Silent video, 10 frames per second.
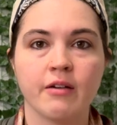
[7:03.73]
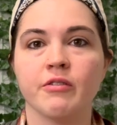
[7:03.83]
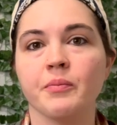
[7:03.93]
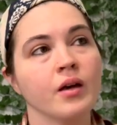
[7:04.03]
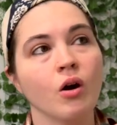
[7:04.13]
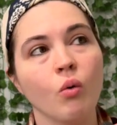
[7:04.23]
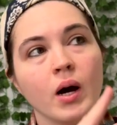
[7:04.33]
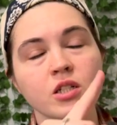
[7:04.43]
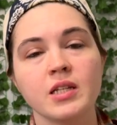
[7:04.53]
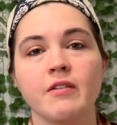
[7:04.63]
them. Go
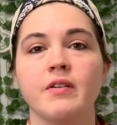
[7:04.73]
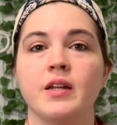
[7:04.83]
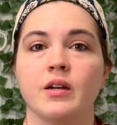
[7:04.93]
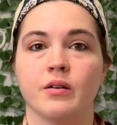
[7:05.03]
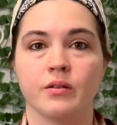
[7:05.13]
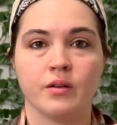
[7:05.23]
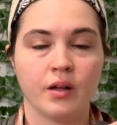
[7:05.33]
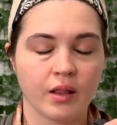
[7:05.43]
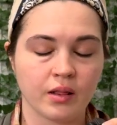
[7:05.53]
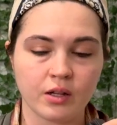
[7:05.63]
watch that video.
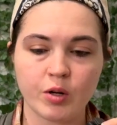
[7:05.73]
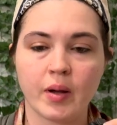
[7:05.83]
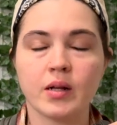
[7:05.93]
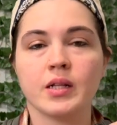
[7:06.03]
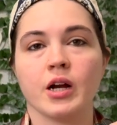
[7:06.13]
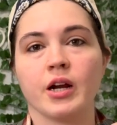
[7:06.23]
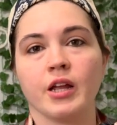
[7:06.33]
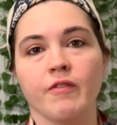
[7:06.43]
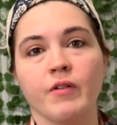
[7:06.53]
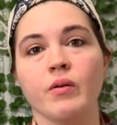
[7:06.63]
Learn about clarity
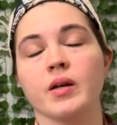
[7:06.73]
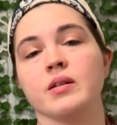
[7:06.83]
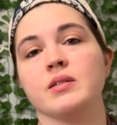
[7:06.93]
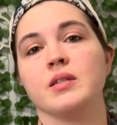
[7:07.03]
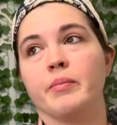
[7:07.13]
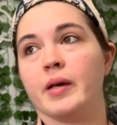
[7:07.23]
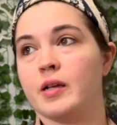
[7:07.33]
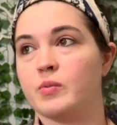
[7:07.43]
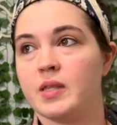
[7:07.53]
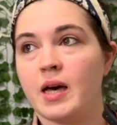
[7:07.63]
and focus, because
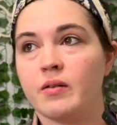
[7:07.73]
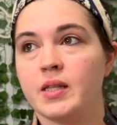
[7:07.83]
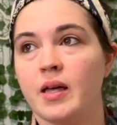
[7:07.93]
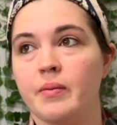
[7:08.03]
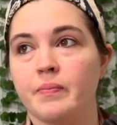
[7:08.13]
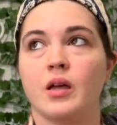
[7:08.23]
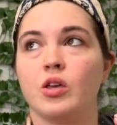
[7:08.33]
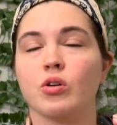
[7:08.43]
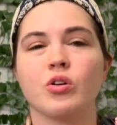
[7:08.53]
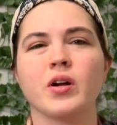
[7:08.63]
without them,
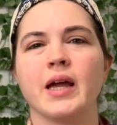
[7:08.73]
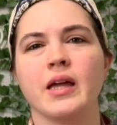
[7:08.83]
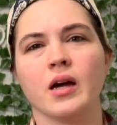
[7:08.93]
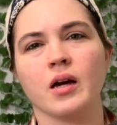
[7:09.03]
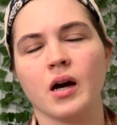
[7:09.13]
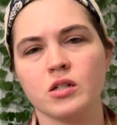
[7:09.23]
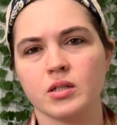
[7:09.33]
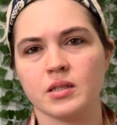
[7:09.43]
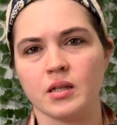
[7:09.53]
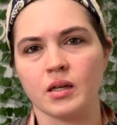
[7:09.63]
you're creating
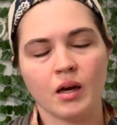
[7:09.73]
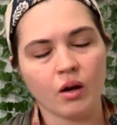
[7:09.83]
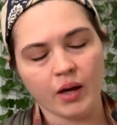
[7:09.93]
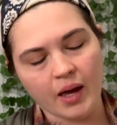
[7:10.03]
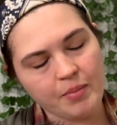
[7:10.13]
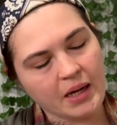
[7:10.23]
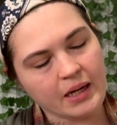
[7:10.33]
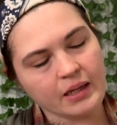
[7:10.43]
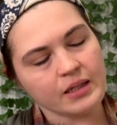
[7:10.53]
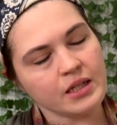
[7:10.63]
unconsciously. Okay, I'm not going
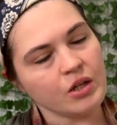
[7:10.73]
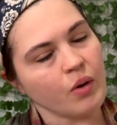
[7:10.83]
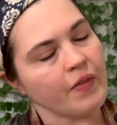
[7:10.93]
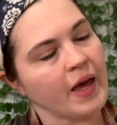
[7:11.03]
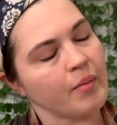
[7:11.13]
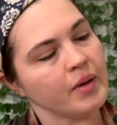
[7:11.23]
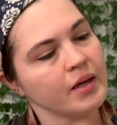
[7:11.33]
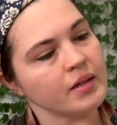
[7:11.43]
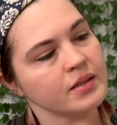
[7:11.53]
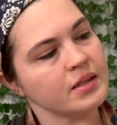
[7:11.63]
to continue on that
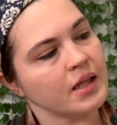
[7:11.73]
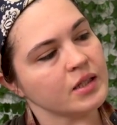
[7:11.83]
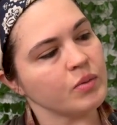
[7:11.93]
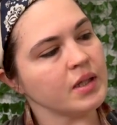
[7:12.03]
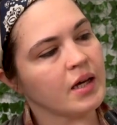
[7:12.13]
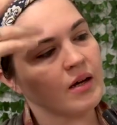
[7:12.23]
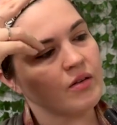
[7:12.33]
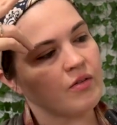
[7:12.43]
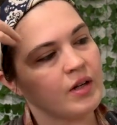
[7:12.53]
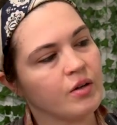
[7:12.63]
because that's what that other
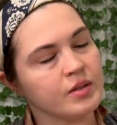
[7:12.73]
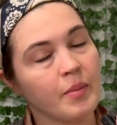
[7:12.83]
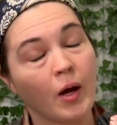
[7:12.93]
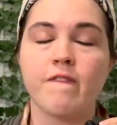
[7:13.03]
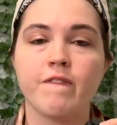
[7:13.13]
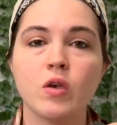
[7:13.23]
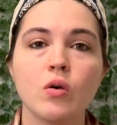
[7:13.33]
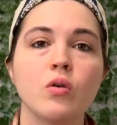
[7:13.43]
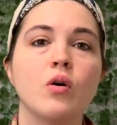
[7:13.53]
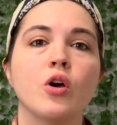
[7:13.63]
video is about.
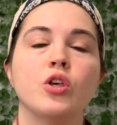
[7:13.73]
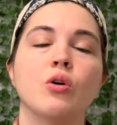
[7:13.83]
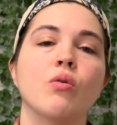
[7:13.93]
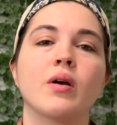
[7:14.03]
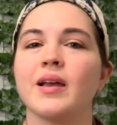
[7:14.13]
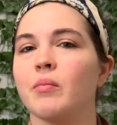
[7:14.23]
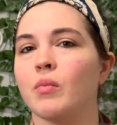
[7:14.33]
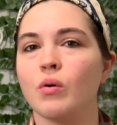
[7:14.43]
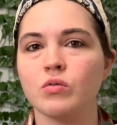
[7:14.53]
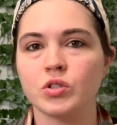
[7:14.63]
Feel your
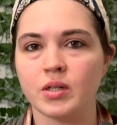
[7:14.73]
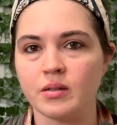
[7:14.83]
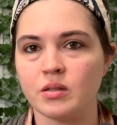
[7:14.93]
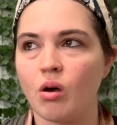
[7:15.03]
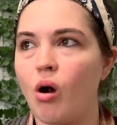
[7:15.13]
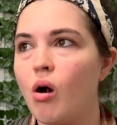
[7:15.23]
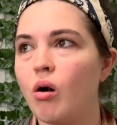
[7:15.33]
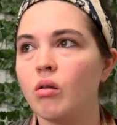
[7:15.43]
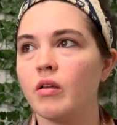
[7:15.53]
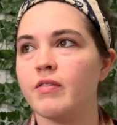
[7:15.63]
emotions,
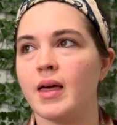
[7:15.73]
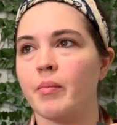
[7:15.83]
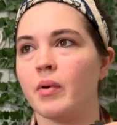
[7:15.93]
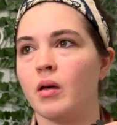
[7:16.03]
all of them.